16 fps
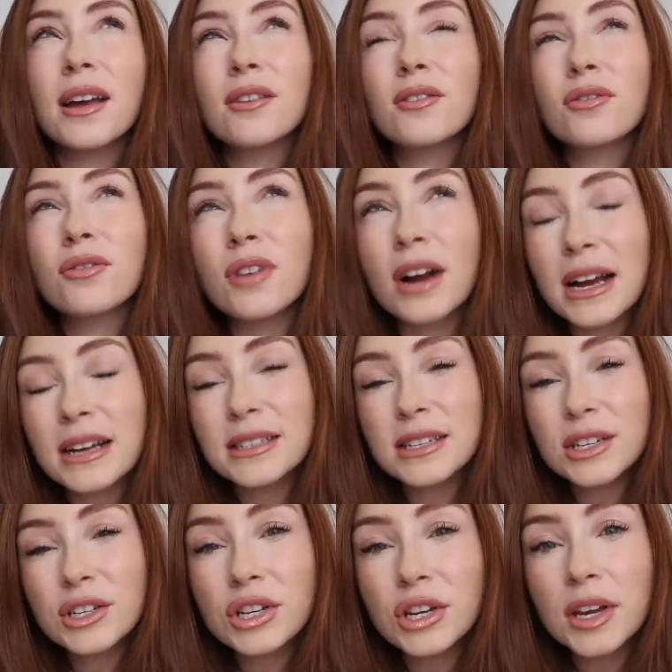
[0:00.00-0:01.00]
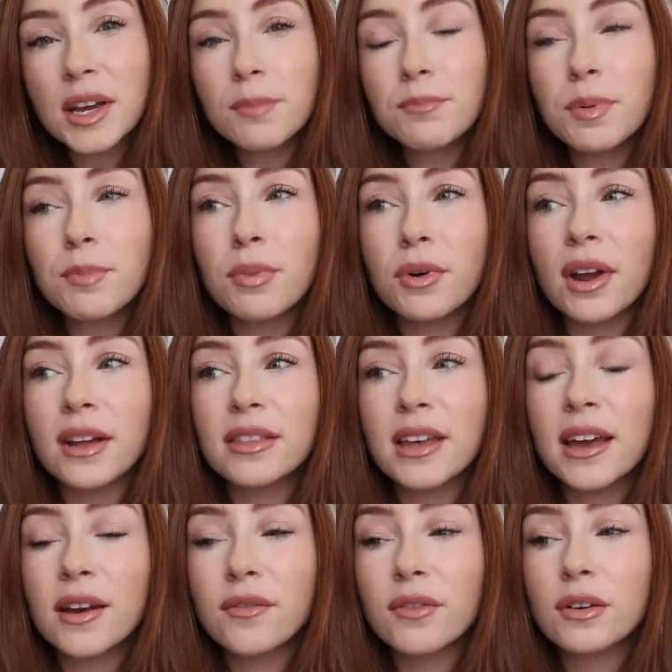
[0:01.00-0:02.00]
crazy cheap, but I
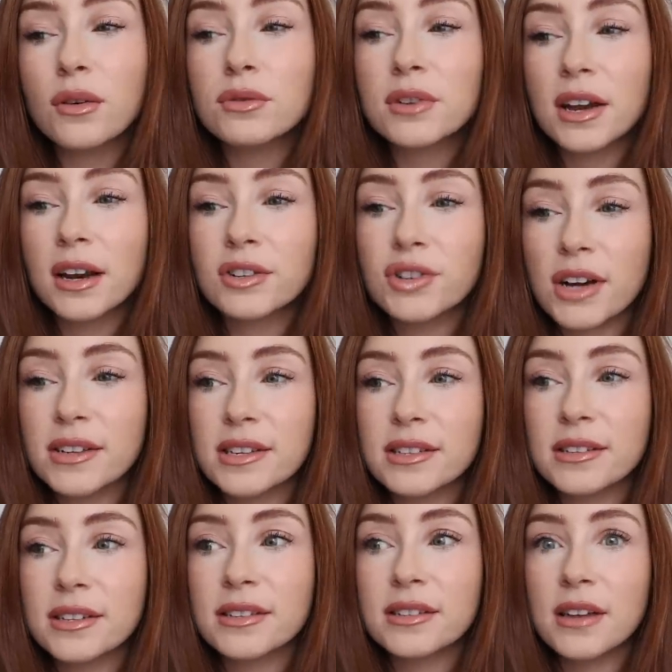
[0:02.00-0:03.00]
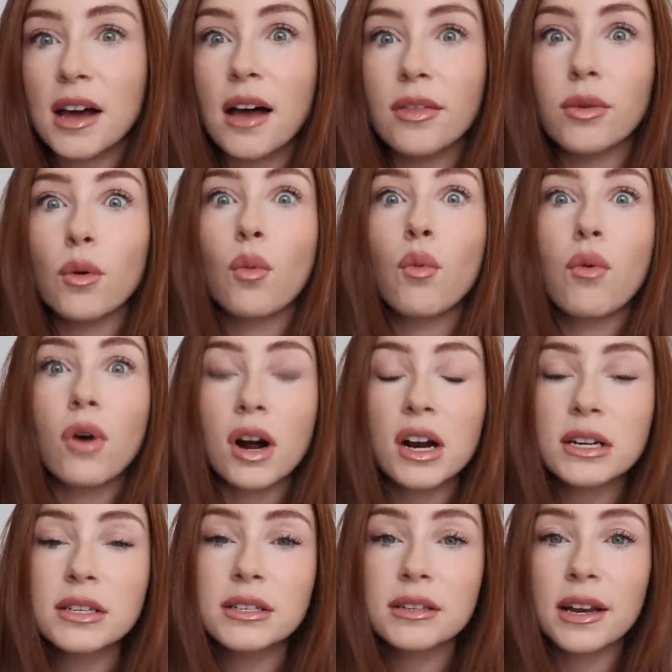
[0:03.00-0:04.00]
think for those kind of dresses, it's not the
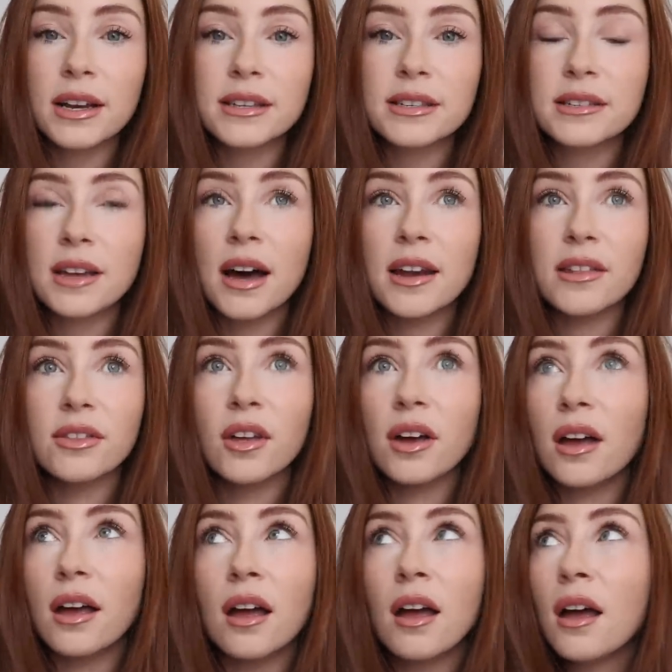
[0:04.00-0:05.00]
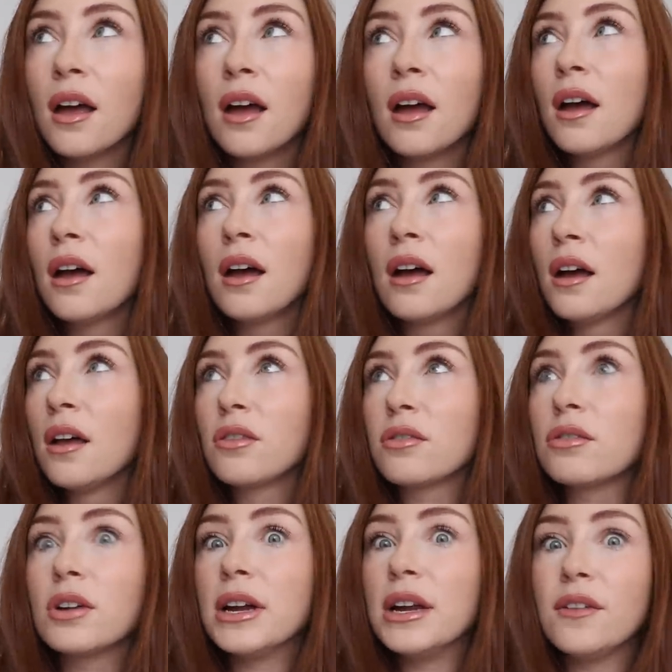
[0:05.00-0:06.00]
worst. Like, it's not in the
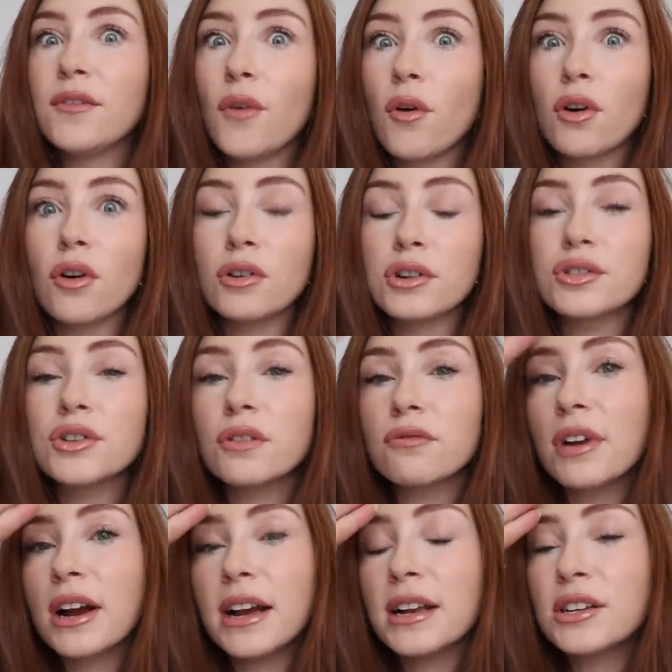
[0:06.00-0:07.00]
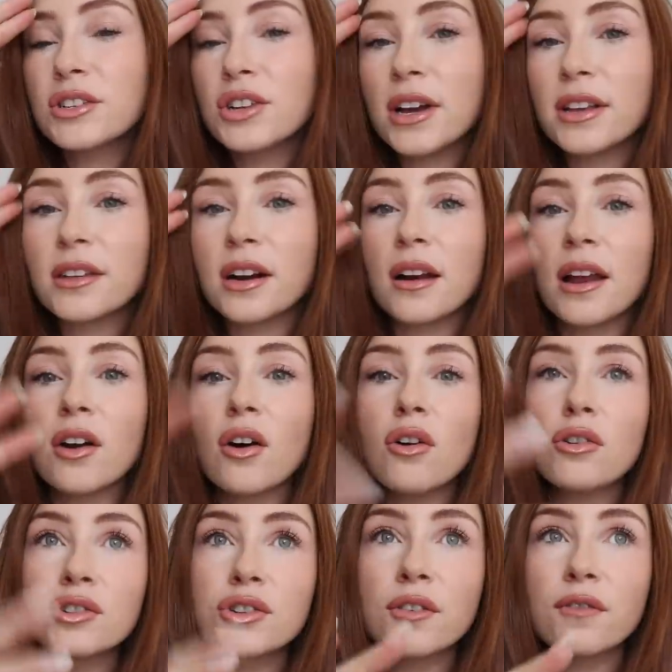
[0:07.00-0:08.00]
300-400 range. Like, they're like
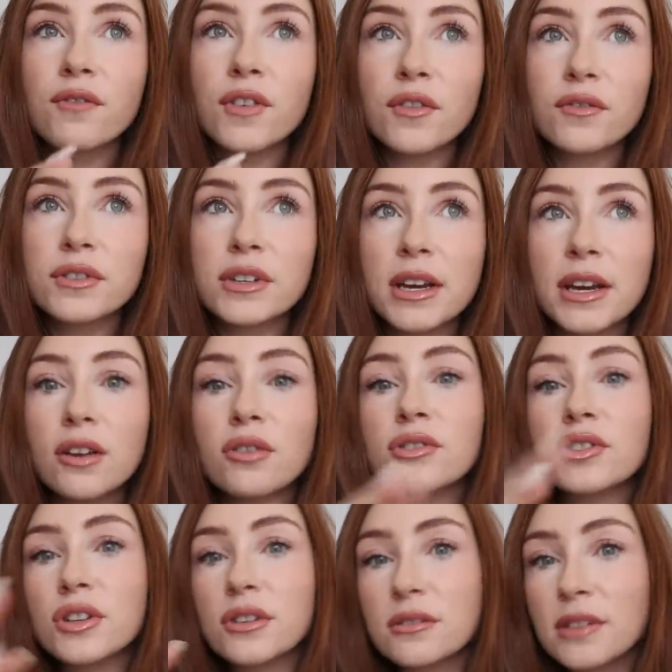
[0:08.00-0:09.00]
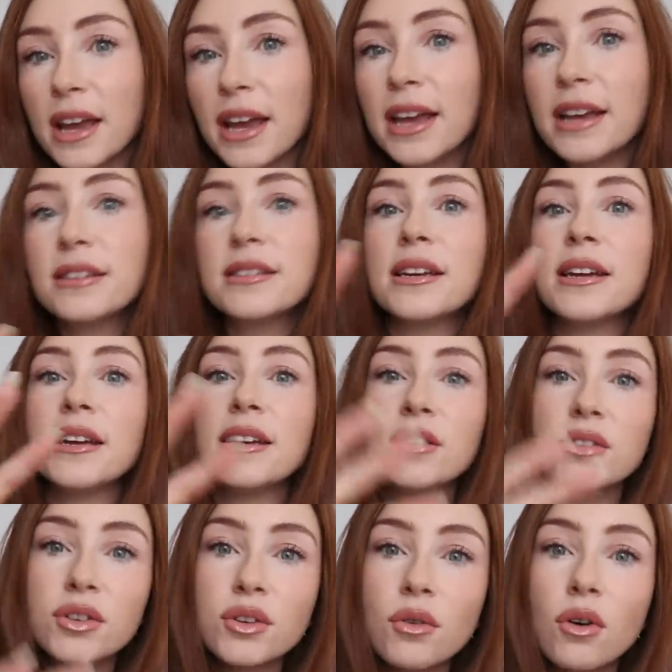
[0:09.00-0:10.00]
150 180
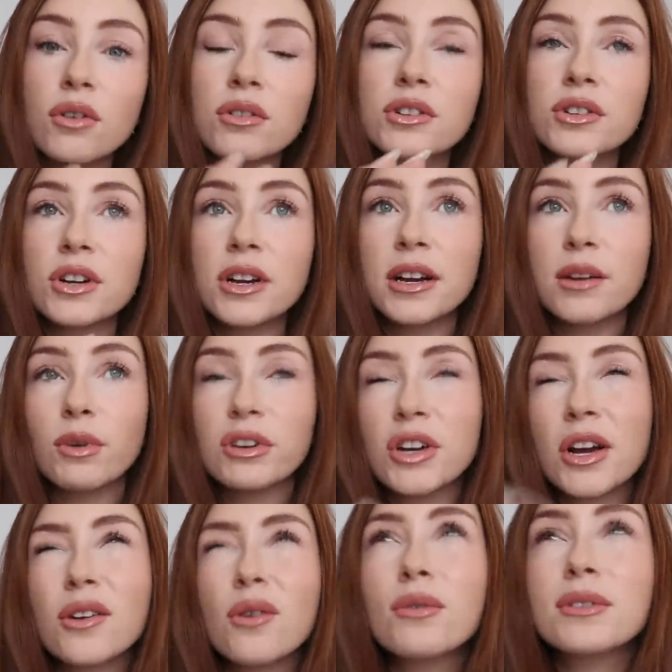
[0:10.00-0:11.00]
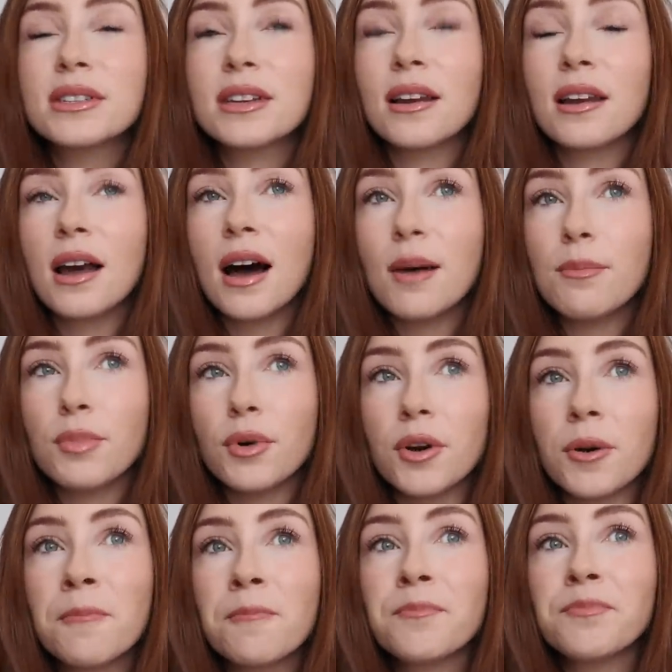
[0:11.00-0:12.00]
200, which I know is still a lot,
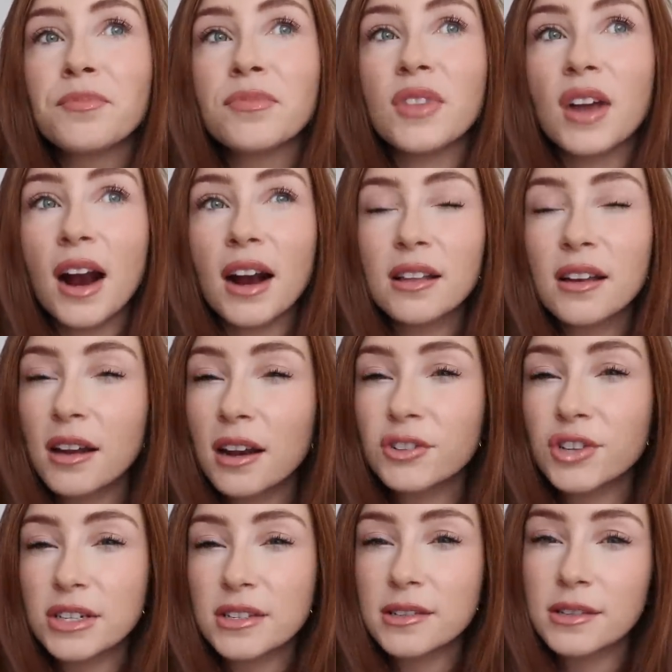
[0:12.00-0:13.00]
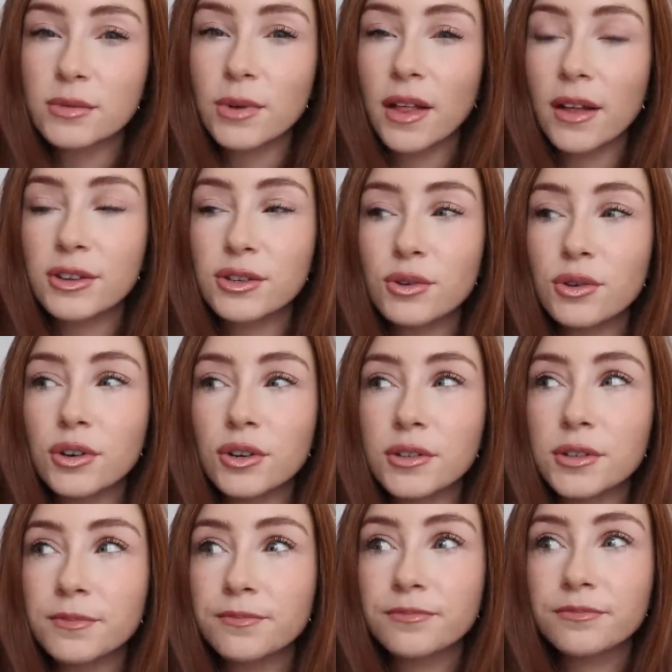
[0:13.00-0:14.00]
but they are the kind of dresses as well that you could